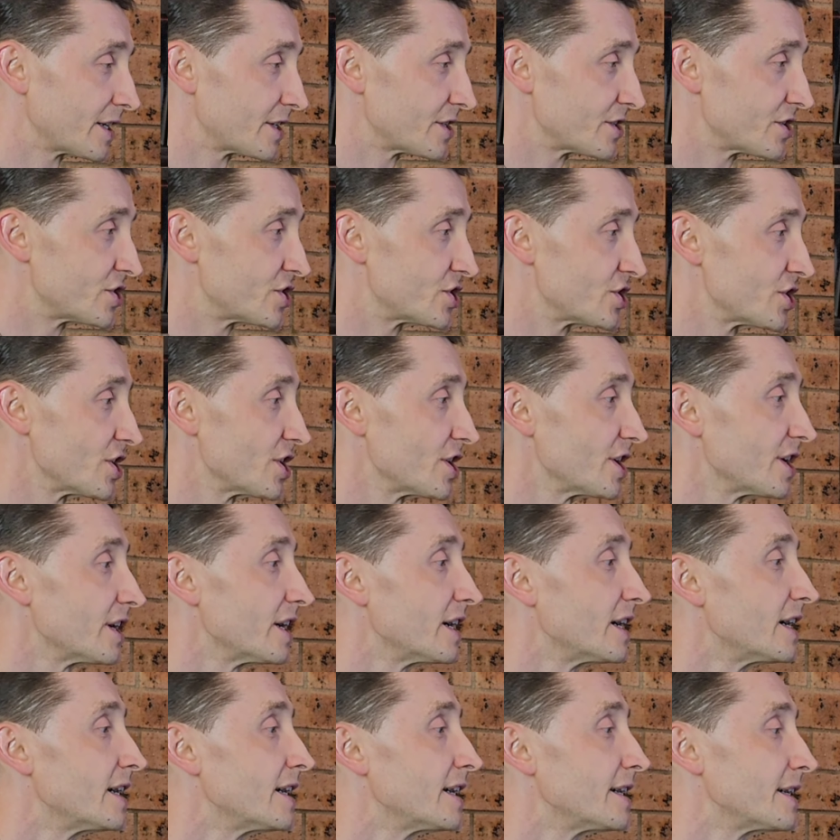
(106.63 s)
G,
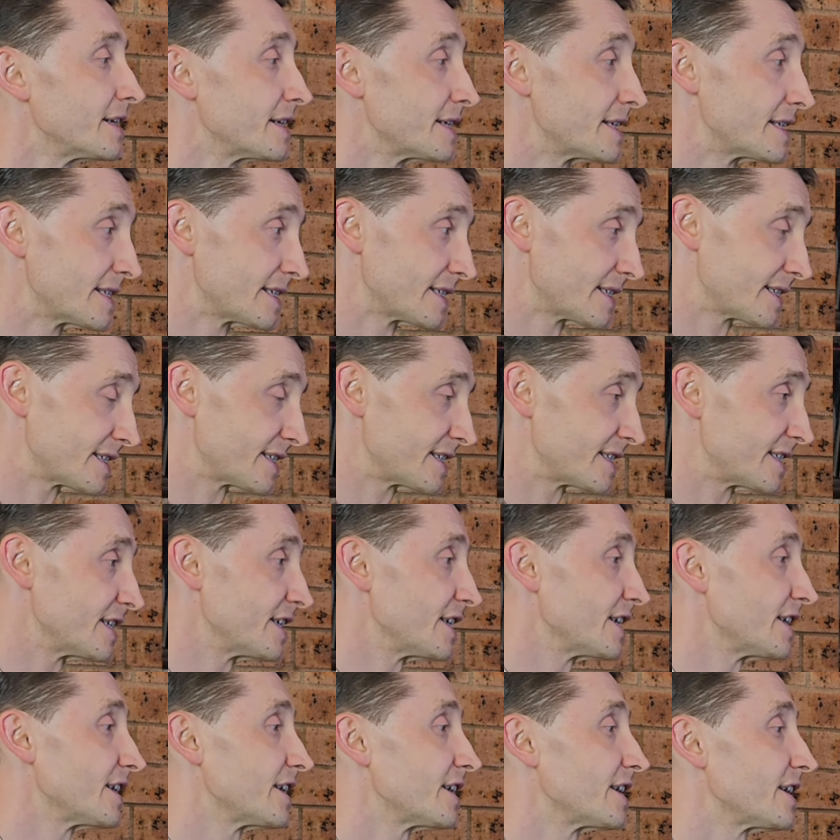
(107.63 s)
C.
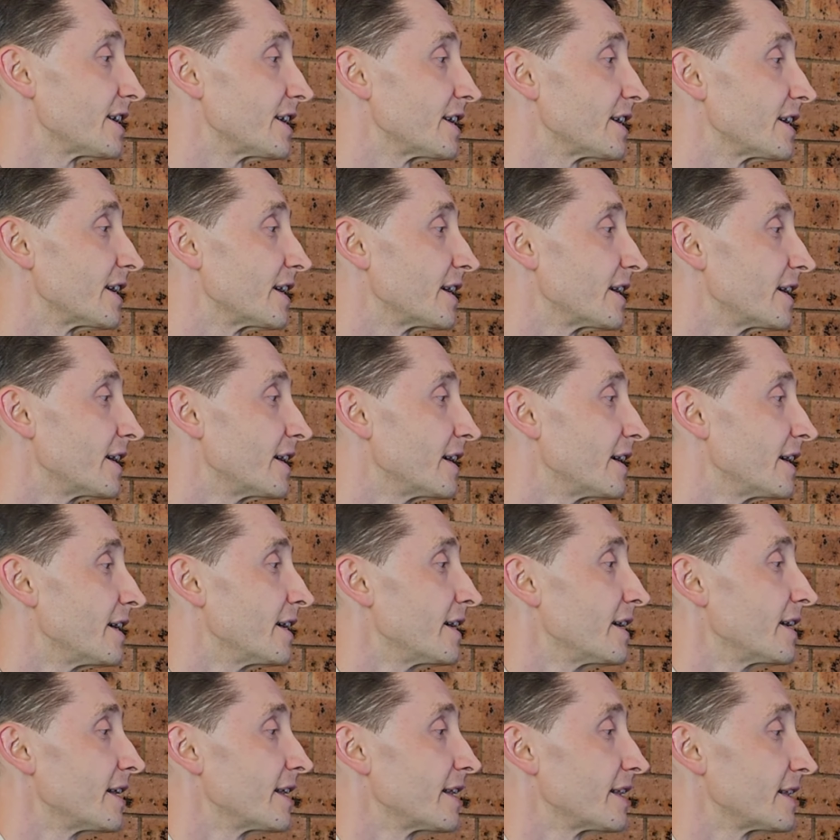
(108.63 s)

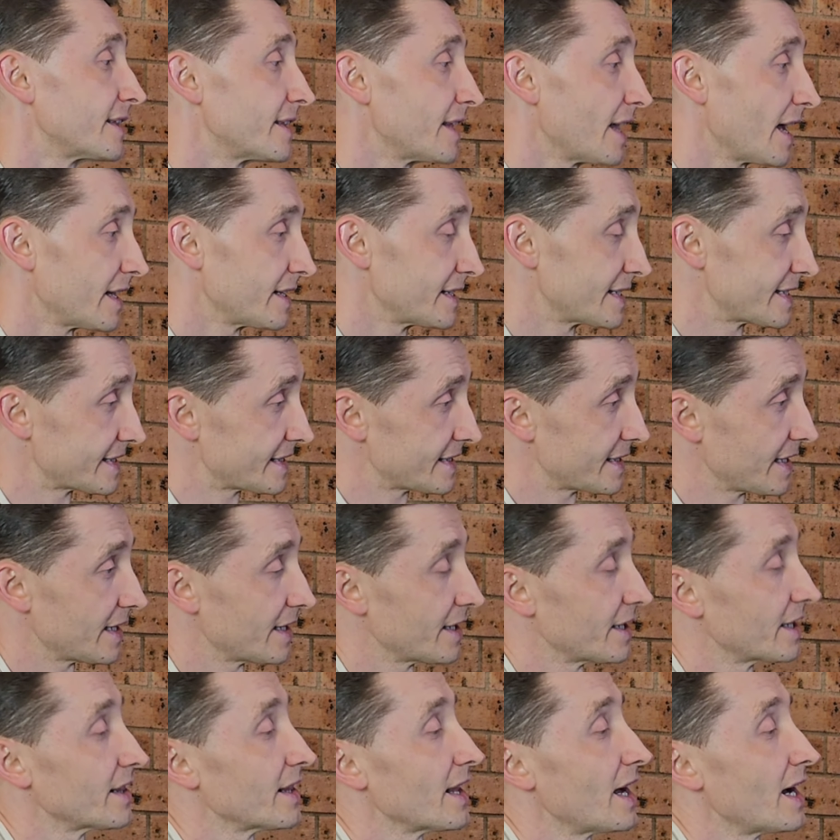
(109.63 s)
Then
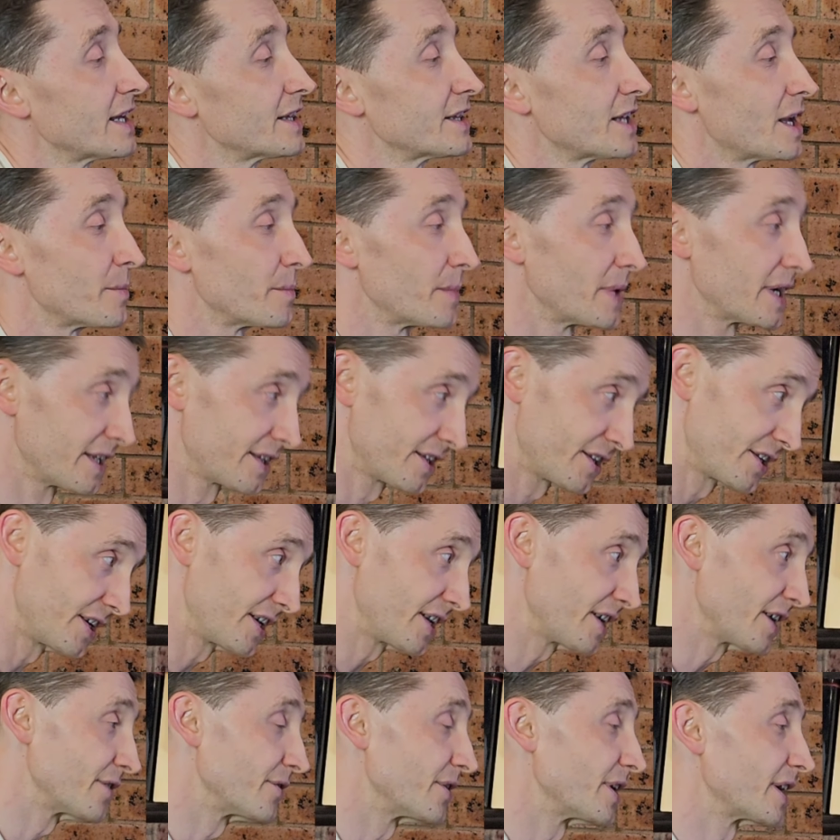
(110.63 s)
line number
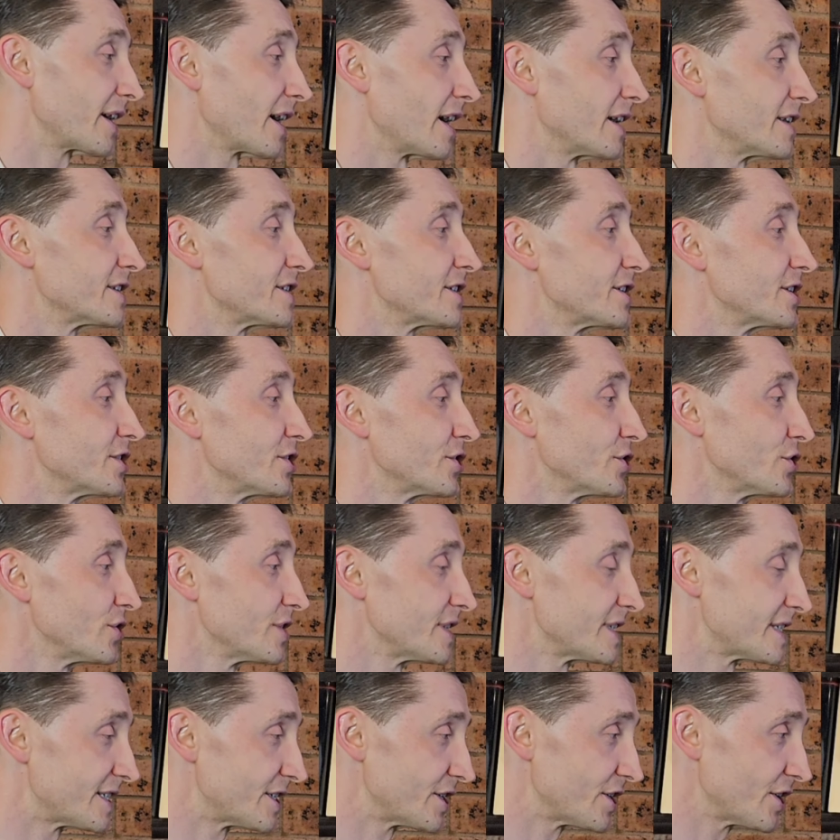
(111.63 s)
3 we continue,
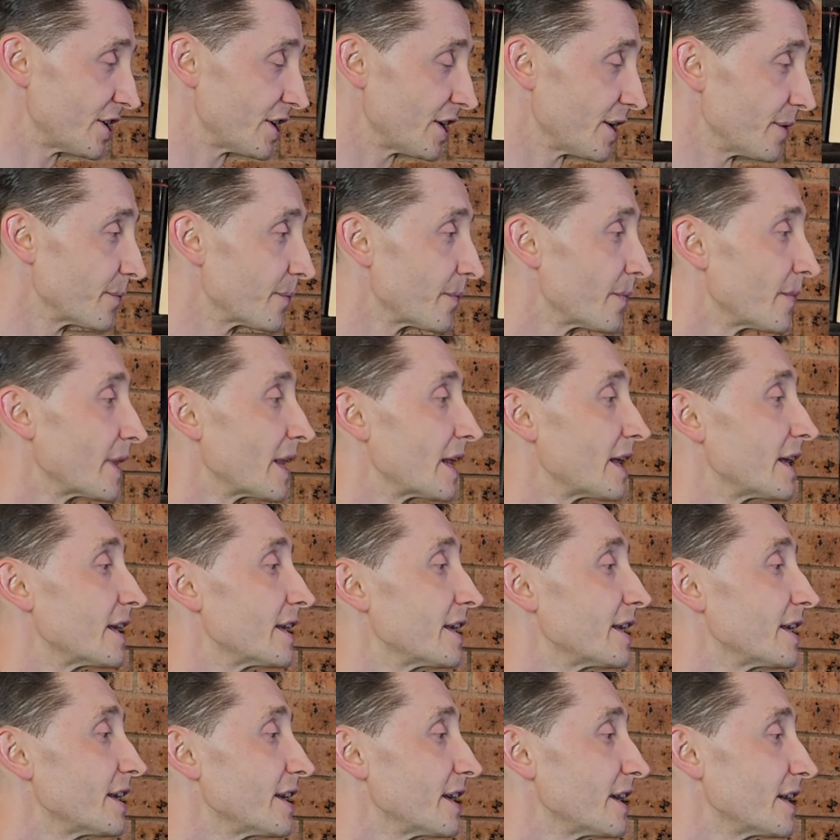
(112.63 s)
C,
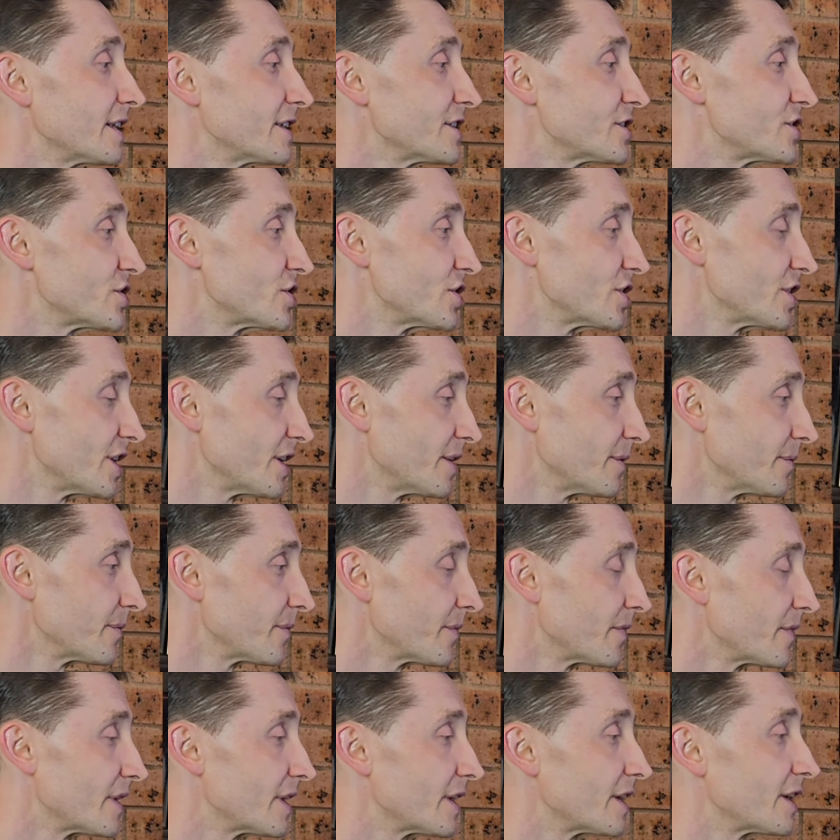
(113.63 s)
E and G,
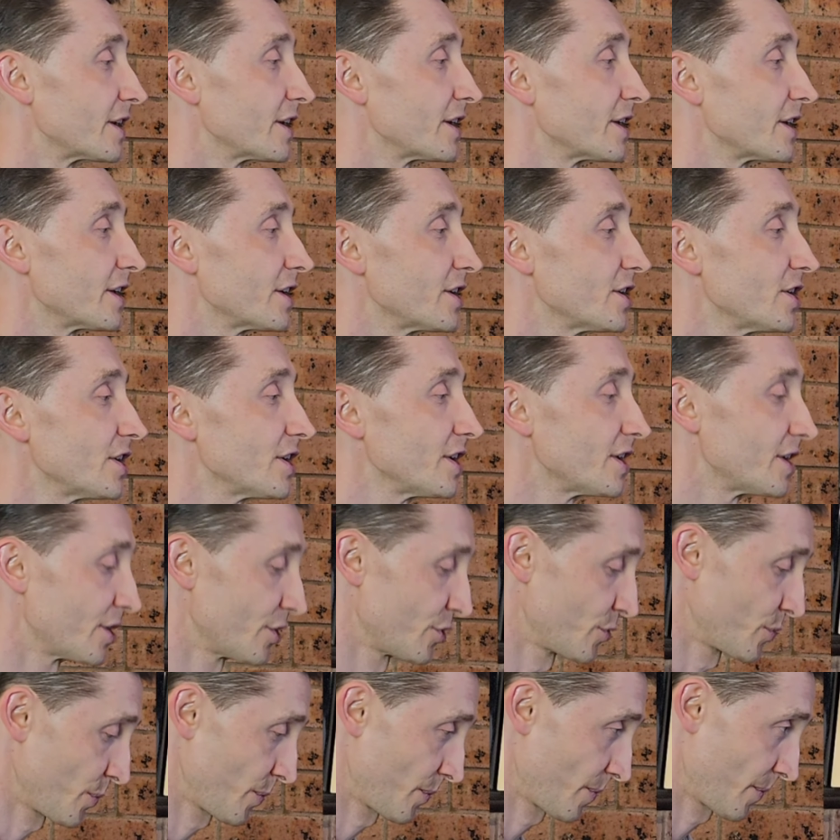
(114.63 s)
E,
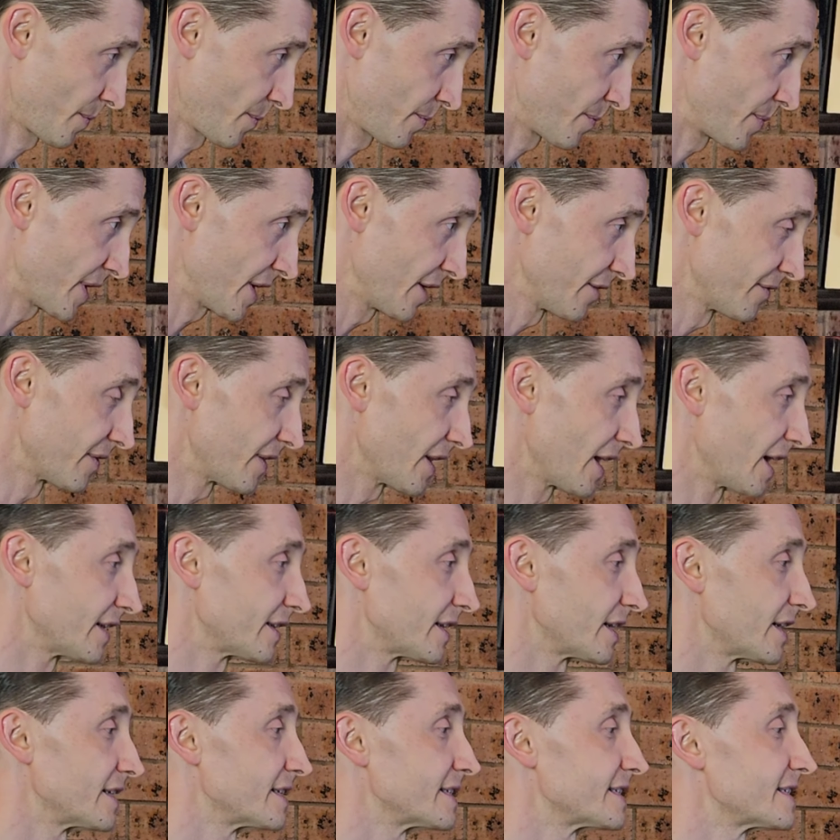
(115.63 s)
B flat
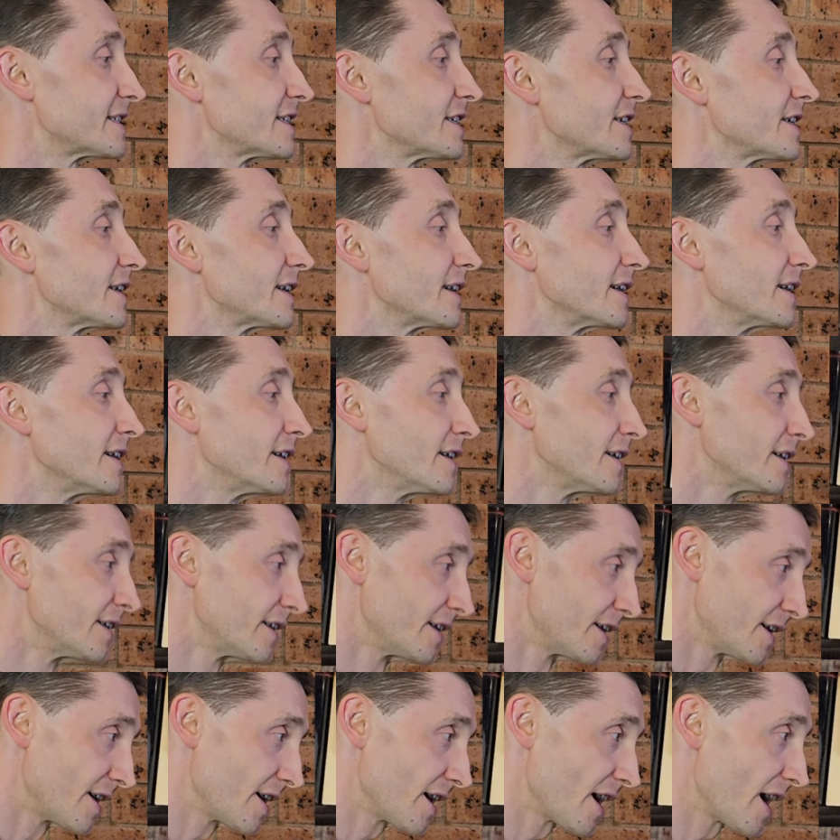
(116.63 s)
and C,
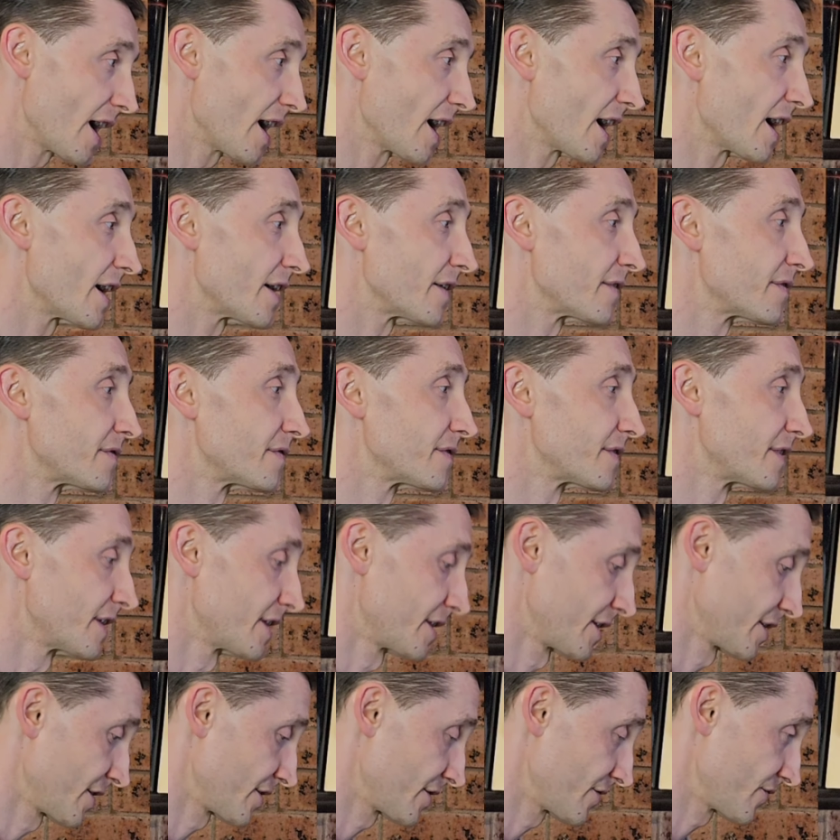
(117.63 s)
F,
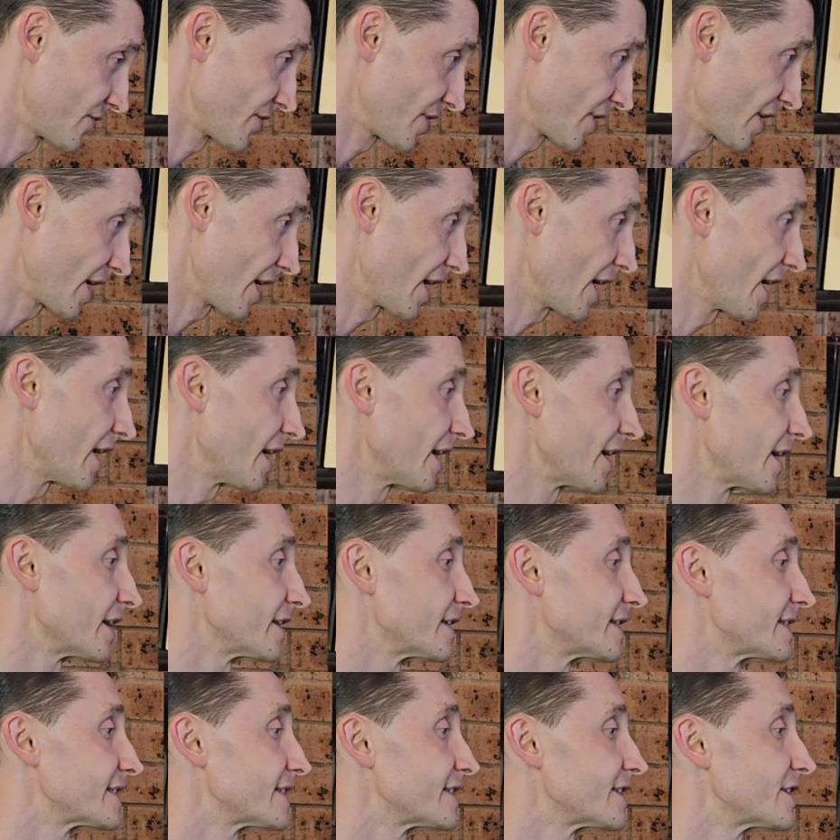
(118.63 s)
A
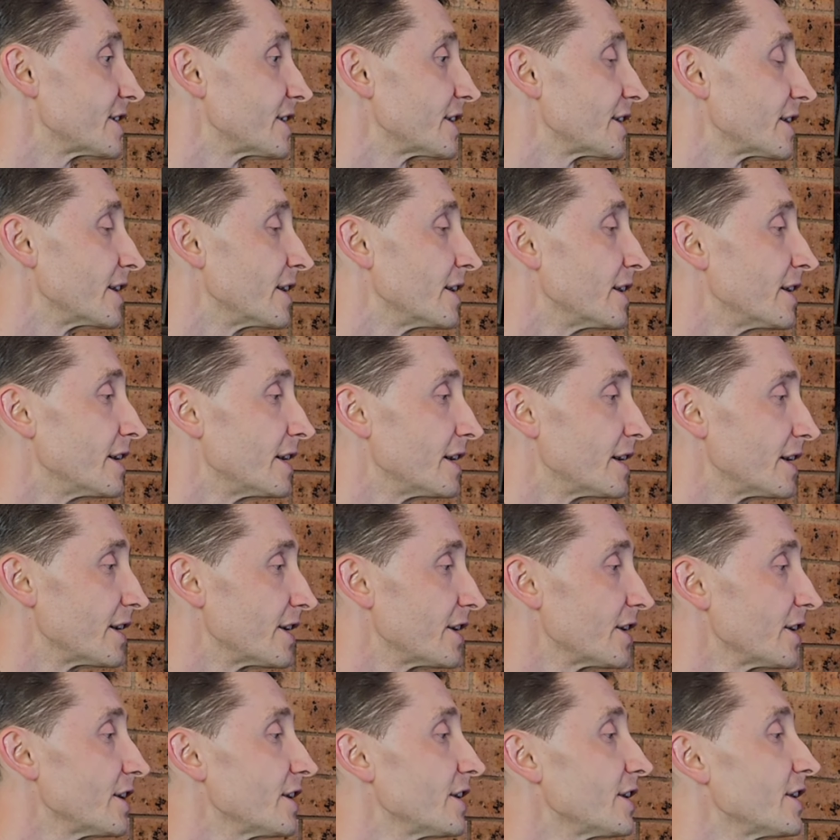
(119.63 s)
and C,
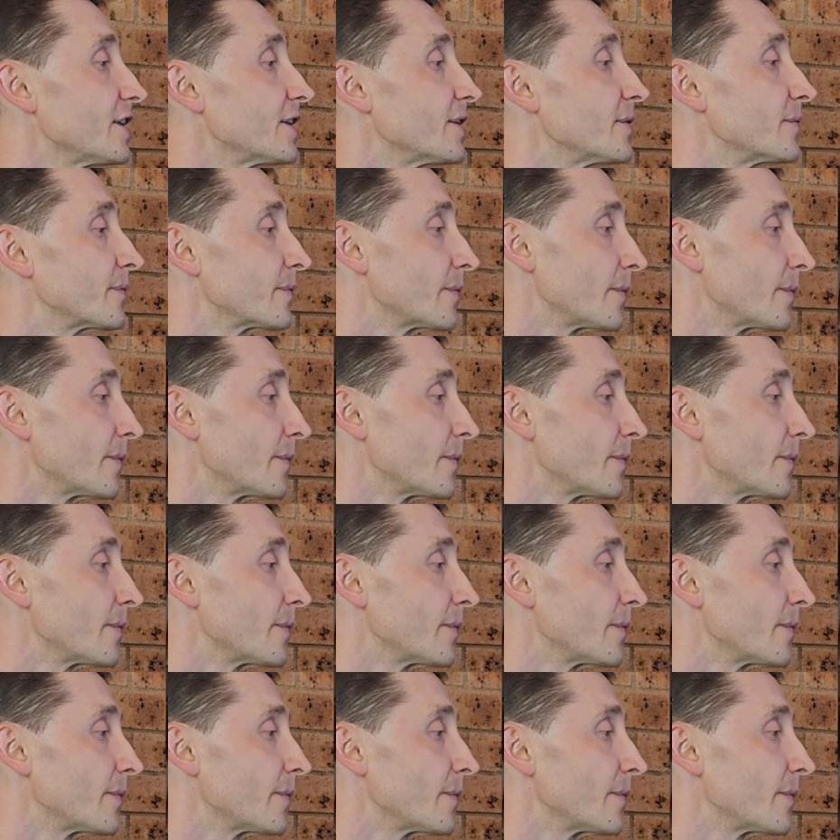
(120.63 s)
E,